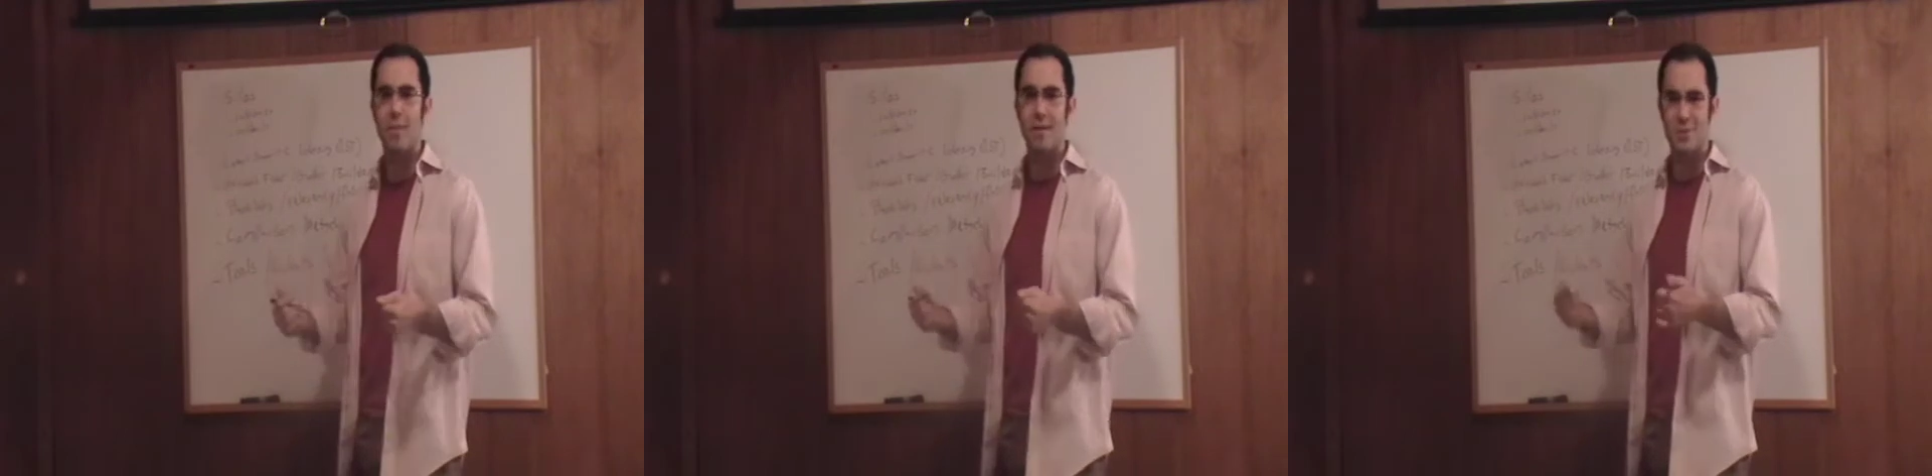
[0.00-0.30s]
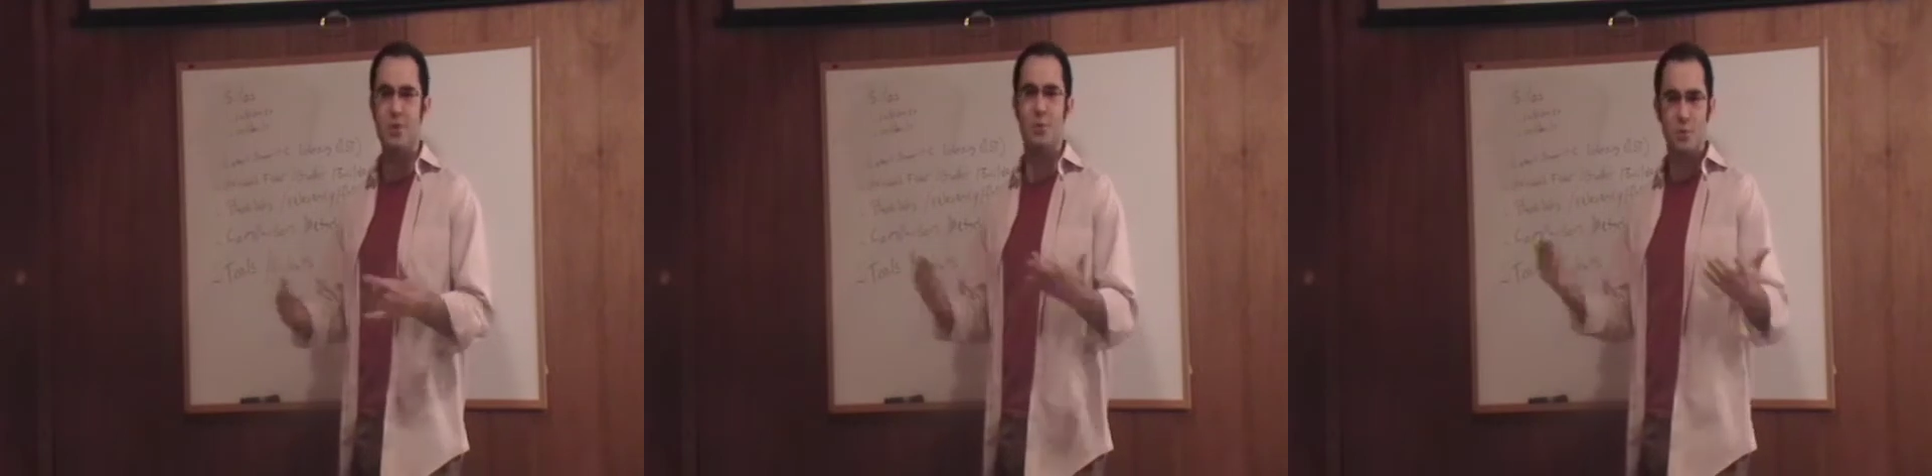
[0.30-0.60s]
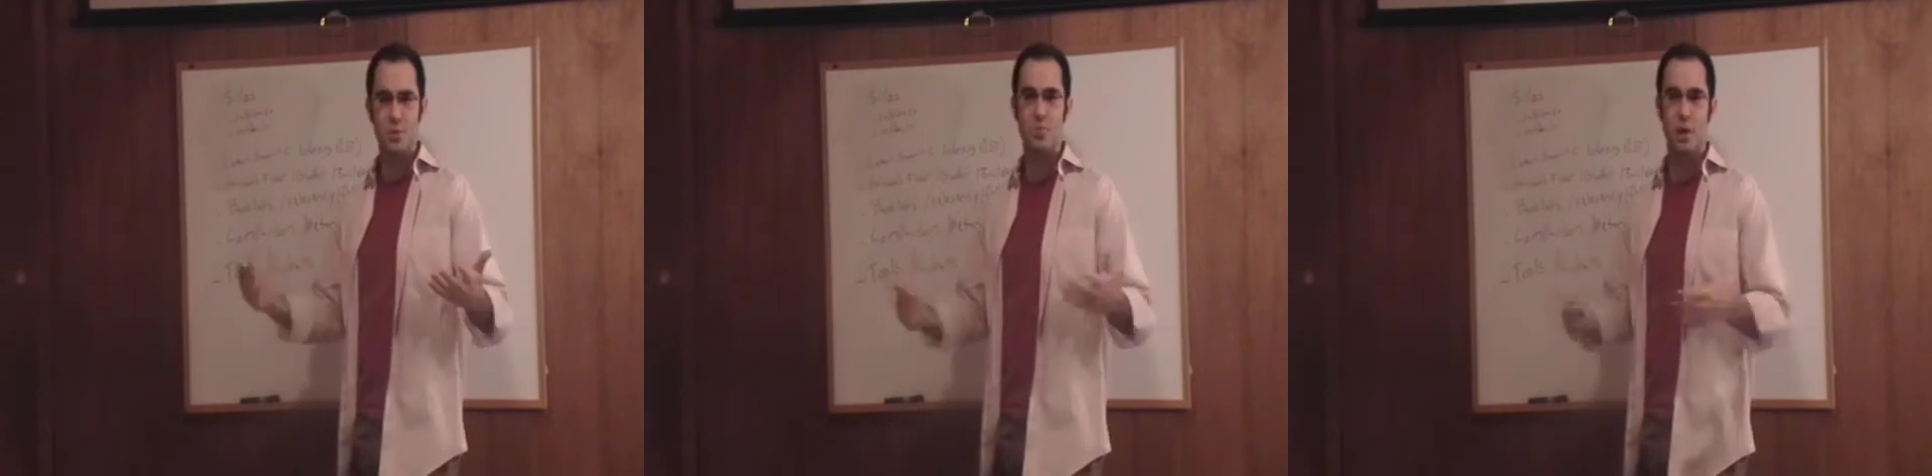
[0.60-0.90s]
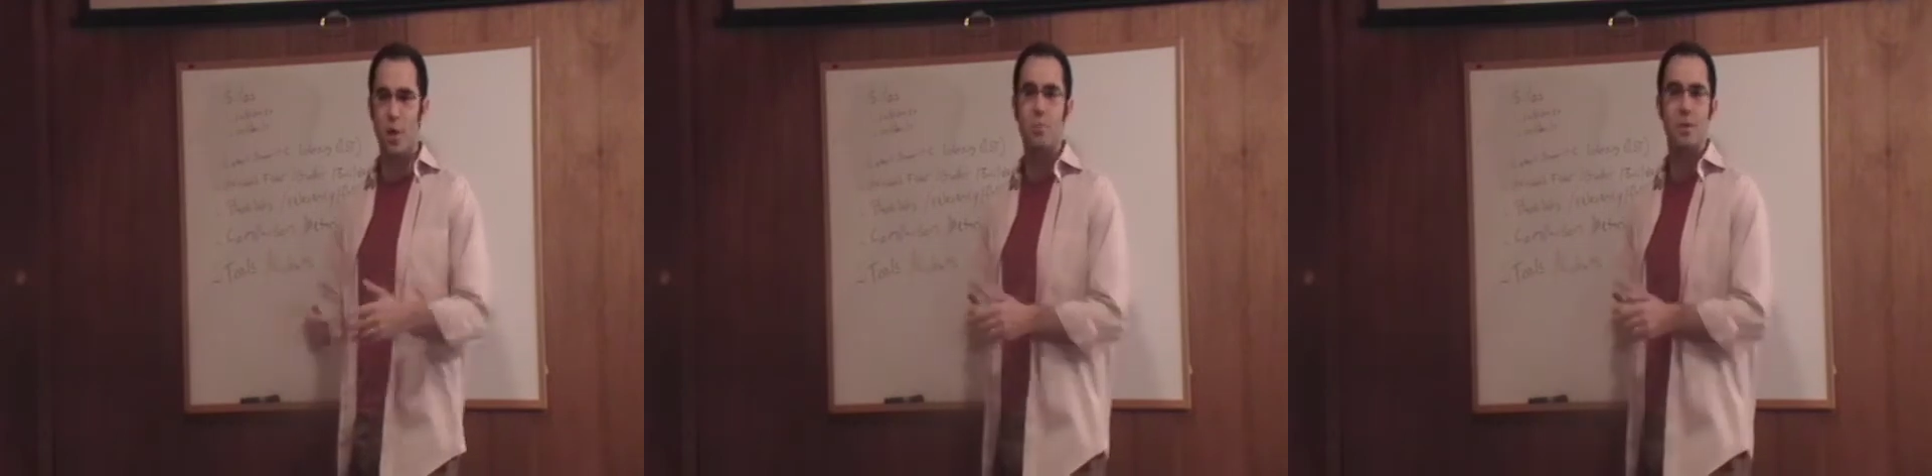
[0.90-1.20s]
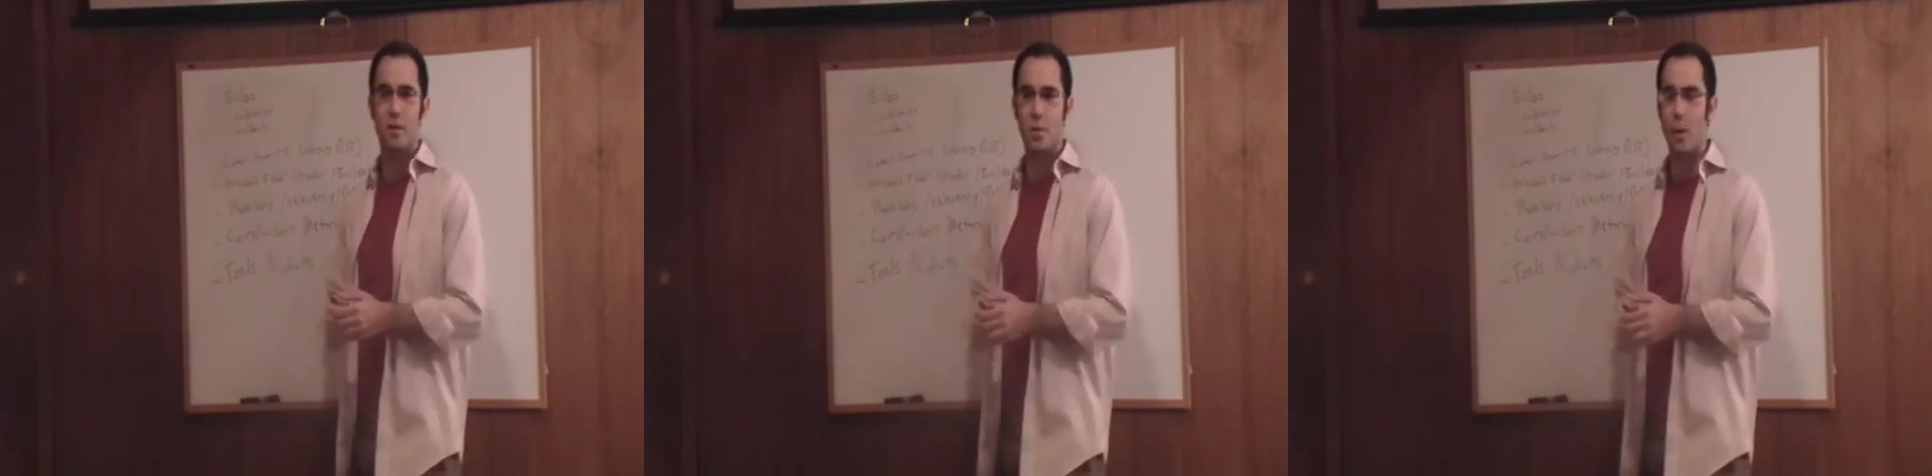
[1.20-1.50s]
that's used pretty
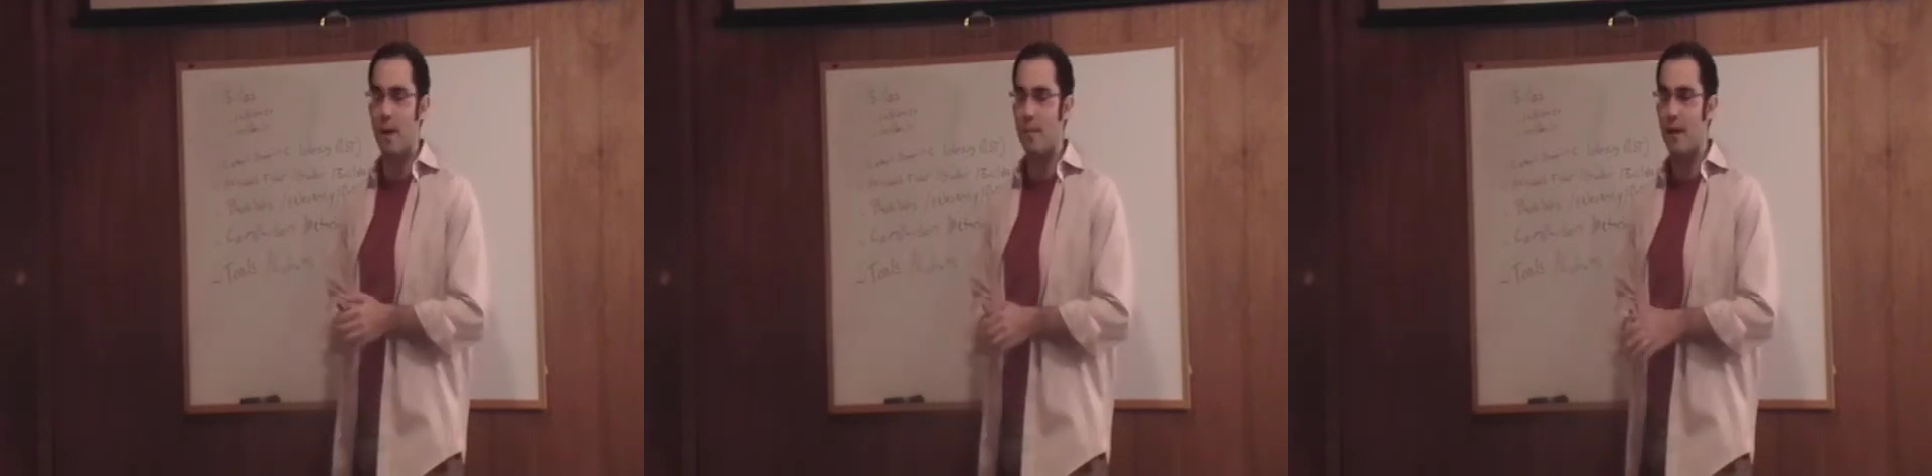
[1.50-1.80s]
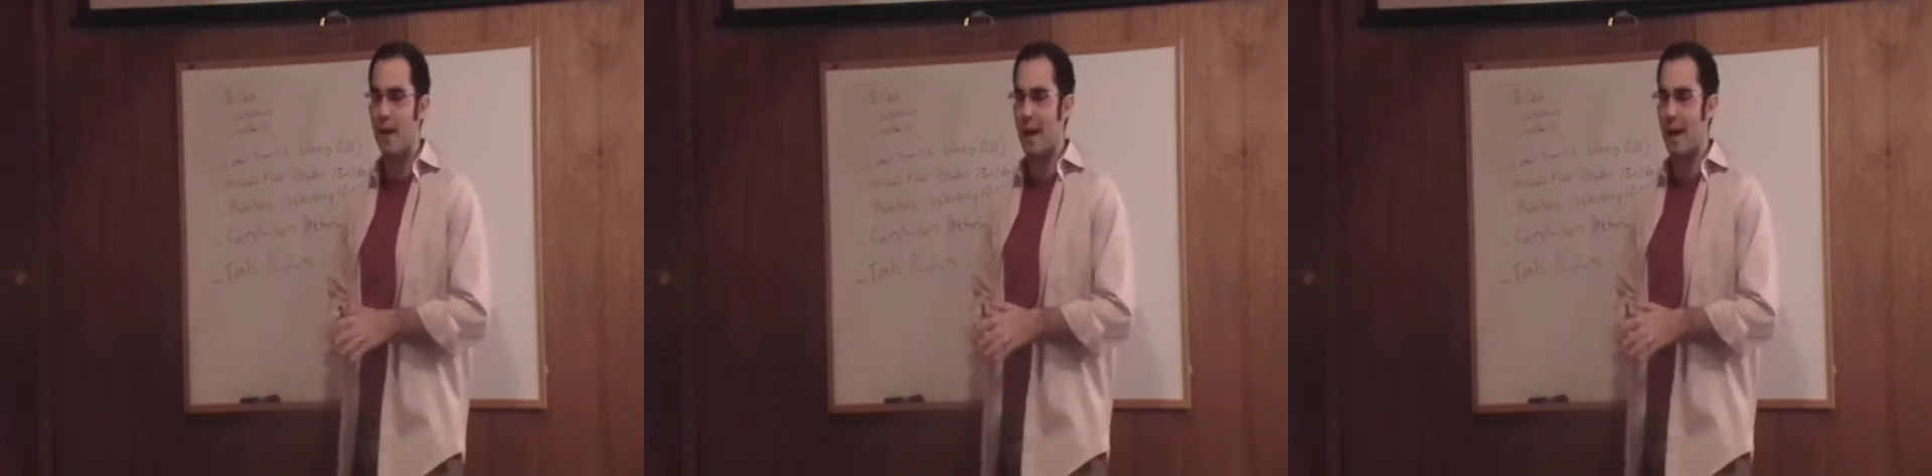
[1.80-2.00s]
openly on the web,